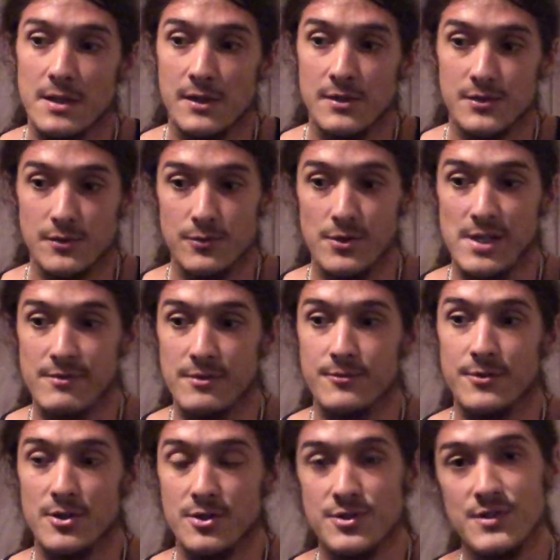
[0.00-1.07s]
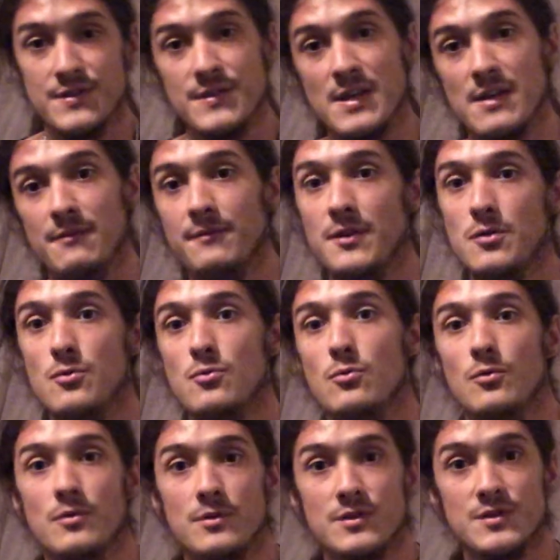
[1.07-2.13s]
So for even functions, if you
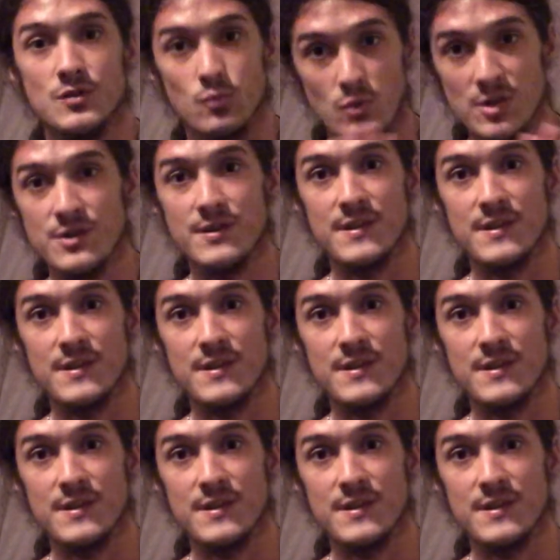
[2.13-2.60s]
switch